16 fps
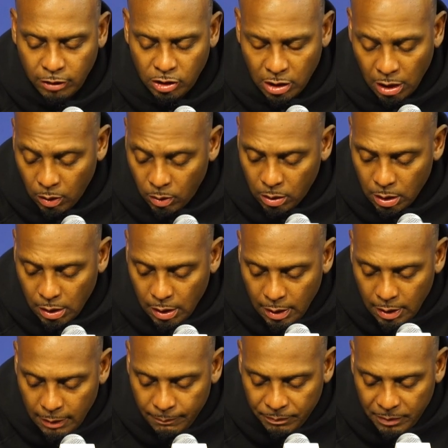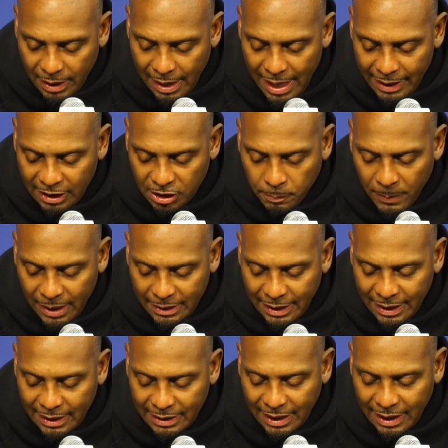So I didn't expect
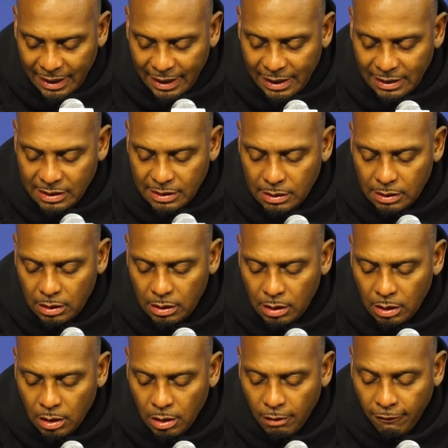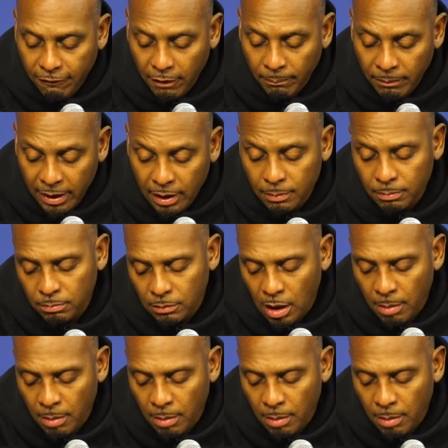anything less from them.